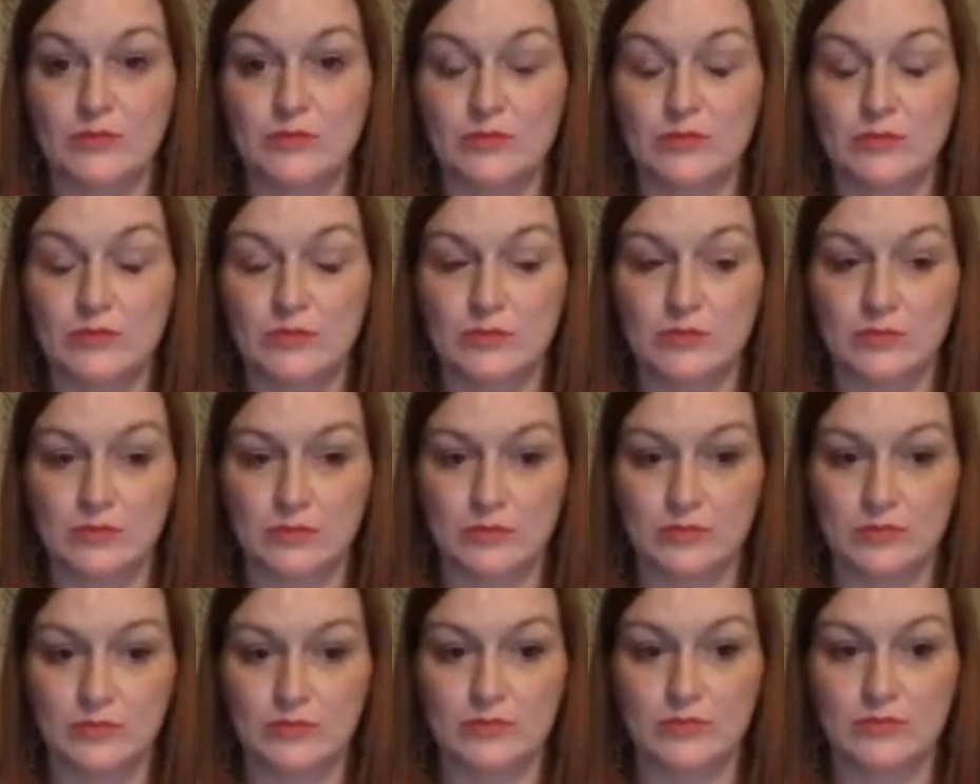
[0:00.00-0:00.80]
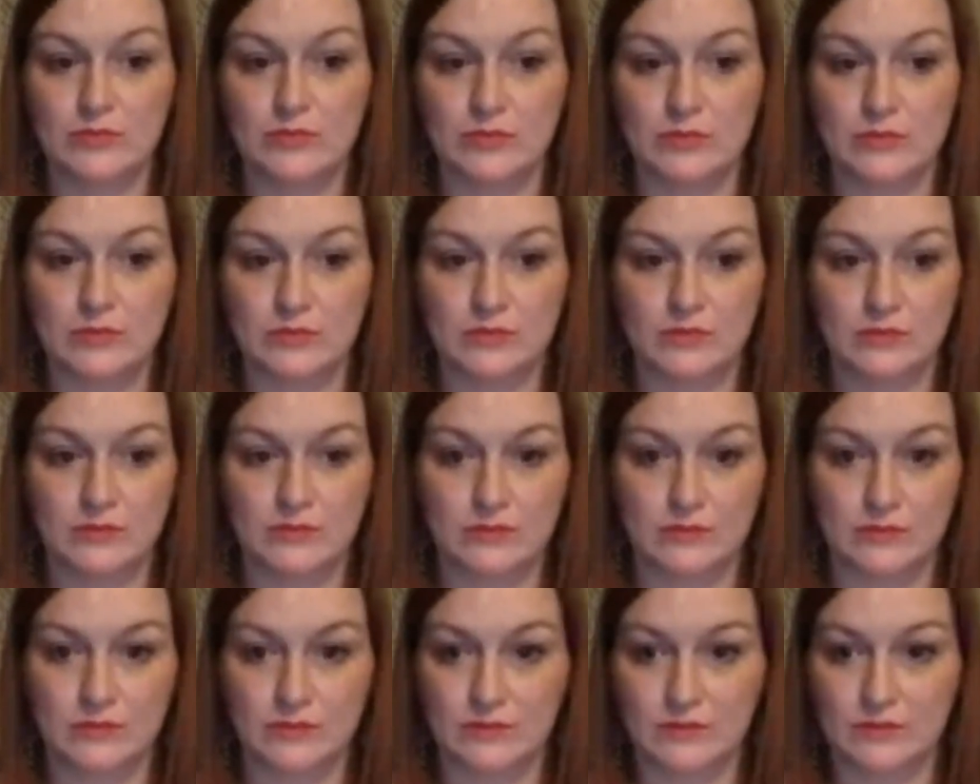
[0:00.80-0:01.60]

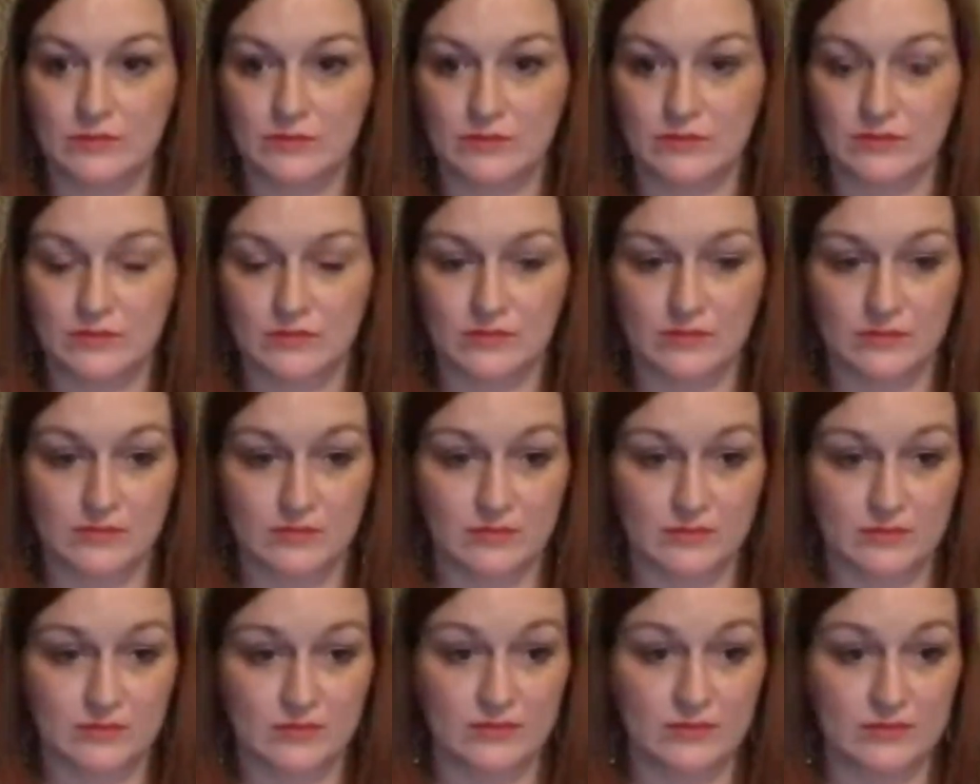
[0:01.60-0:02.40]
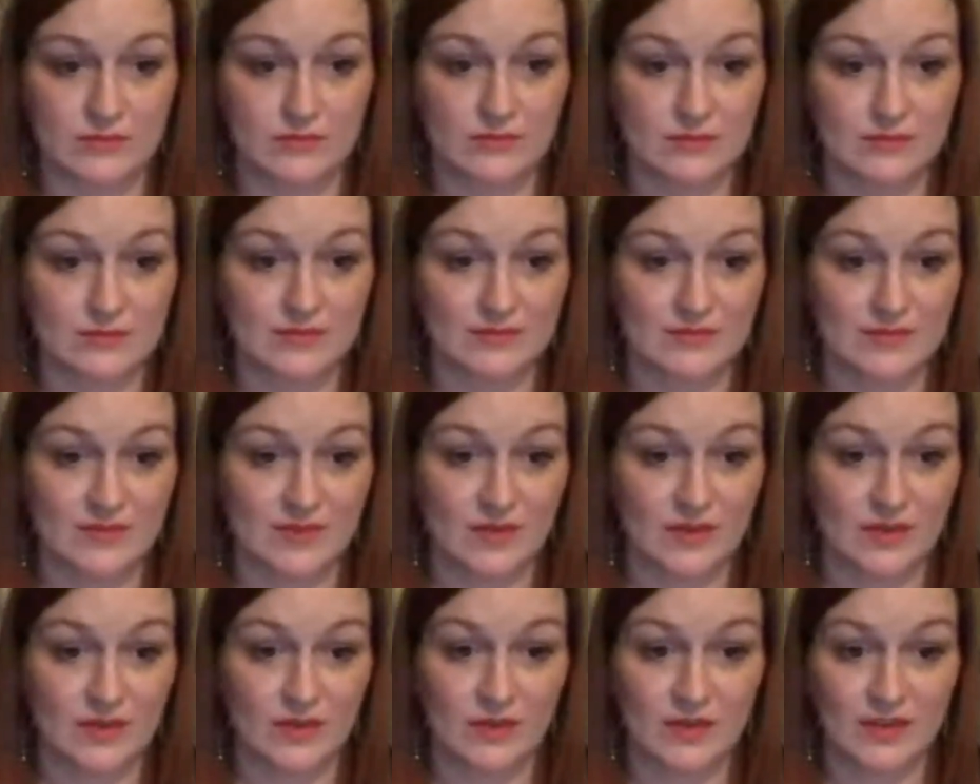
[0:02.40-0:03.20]

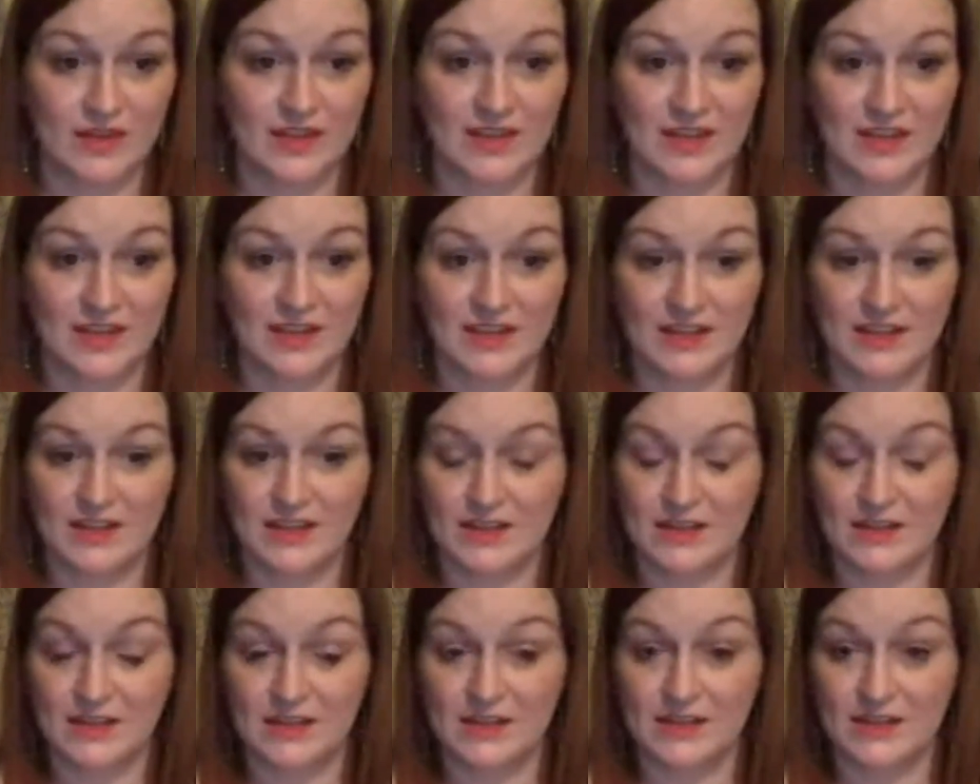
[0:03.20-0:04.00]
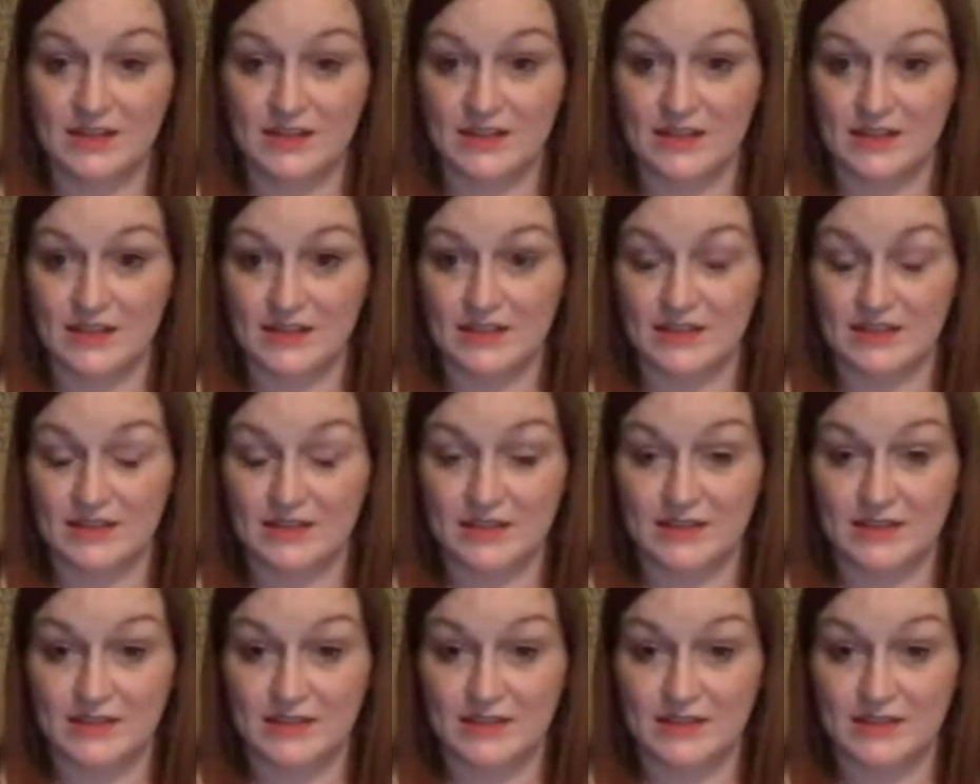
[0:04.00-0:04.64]
This person isn't speaking.